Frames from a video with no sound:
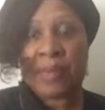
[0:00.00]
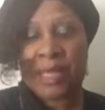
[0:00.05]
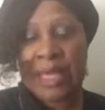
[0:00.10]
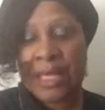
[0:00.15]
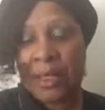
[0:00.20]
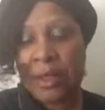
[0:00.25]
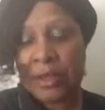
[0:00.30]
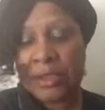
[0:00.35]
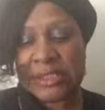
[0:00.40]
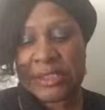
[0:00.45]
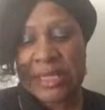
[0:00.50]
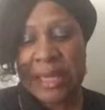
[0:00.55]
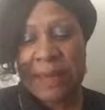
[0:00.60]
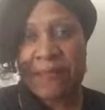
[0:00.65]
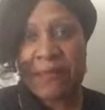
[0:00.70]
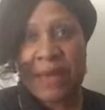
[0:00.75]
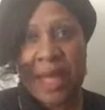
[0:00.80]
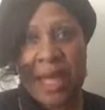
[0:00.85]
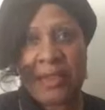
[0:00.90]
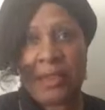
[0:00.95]
and her
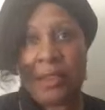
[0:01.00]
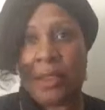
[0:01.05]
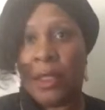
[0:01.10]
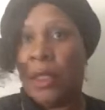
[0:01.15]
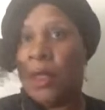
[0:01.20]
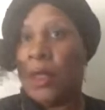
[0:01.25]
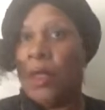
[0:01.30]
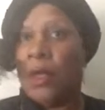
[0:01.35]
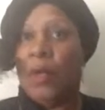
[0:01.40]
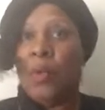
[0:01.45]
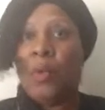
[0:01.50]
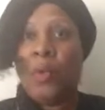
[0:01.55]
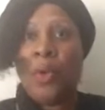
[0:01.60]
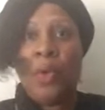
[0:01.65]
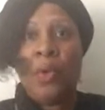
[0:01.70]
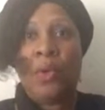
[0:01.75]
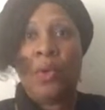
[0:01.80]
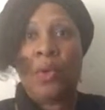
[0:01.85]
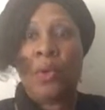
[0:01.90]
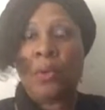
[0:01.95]
stepfather?
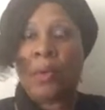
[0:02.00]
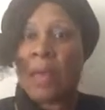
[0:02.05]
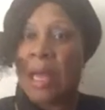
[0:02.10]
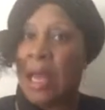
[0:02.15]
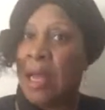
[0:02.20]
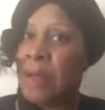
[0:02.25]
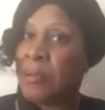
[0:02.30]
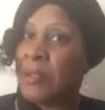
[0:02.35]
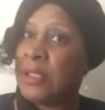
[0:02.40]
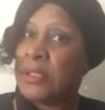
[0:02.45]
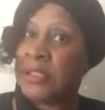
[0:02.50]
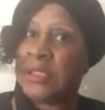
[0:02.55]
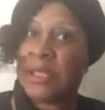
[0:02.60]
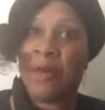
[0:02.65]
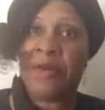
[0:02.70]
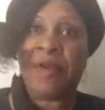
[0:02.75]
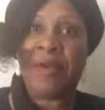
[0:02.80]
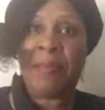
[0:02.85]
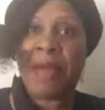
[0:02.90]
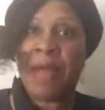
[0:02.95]
Whew, I'm
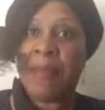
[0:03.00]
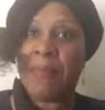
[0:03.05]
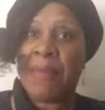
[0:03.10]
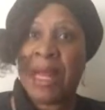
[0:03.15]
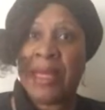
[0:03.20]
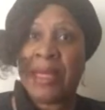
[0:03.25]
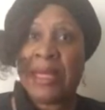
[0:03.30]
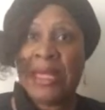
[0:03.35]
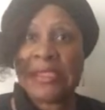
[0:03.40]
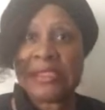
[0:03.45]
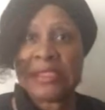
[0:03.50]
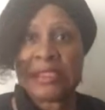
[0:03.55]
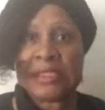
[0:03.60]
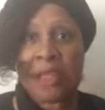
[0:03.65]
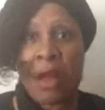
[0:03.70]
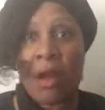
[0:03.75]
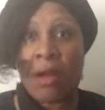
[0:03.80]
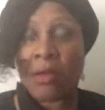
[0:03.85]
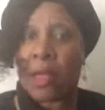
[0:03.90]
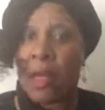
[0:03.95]
concerned about my niece's
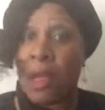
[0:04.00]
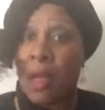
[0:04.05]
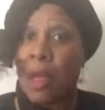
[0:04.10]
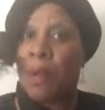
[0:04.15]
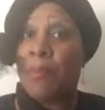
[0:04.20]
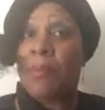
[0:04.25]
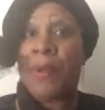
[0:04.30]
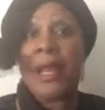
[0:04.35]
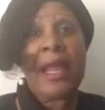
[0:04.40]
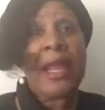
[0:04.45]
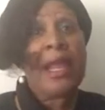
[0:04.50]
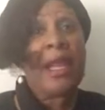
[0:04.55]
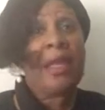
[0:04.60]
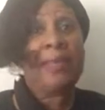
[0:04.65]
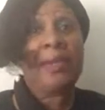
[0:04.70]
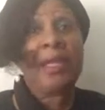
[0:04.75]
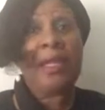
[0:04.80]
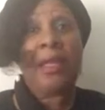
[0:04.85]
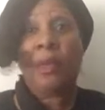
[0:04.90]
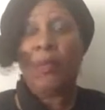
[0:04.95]
daughter.
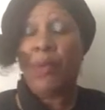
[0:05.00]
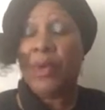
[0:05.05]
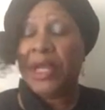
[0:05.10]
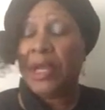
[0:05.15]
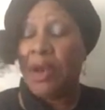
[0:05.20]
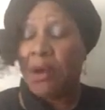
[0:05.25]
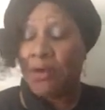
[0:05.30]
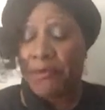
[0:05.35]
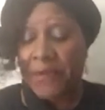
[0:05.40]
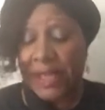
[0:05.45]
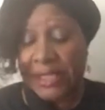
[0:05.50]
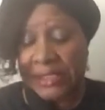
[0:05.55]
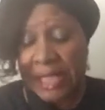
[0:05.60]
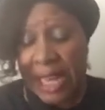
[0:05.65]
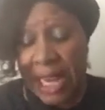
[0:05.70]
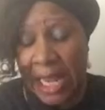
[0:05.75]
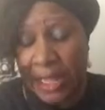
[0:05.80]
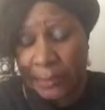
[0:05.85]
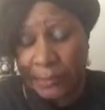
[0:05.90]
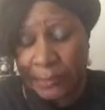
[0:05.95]
Baby, we gonna fix
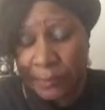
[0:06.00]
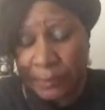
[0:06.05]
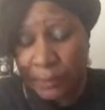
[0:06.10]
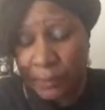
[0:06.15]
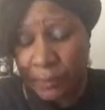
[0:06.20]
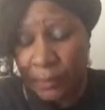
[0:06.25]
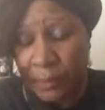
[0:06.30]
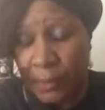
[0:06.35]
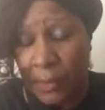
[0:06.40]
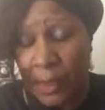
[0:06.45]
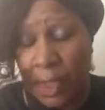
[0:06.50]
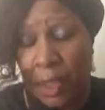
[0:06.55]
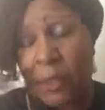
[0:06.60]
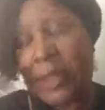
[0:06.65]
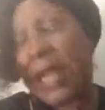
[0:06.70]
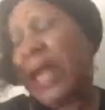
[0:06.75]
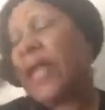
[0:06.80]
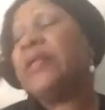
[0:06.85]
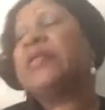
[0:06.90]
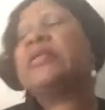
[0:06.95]
that.
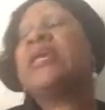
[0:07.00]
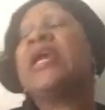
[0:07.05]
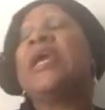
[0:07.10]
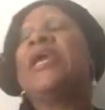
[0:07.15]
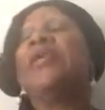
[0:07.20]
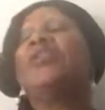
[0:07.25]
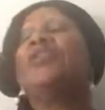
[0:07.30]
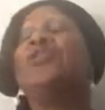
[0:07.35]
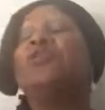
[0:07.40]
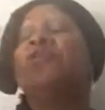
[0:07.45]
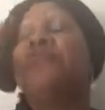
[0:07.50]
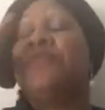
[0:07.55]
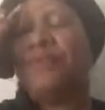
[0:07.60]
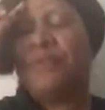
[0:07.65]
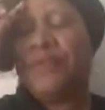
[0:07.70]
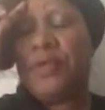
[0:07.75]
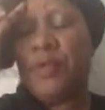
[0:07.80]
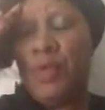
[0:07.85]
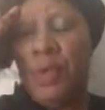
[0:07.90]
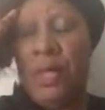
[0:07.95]
Okay, day
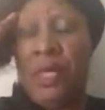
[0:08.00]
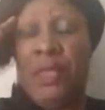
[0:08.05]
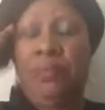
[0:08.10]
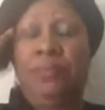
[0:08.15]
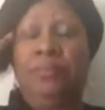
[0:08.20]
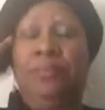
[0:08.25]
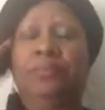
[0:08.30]
251.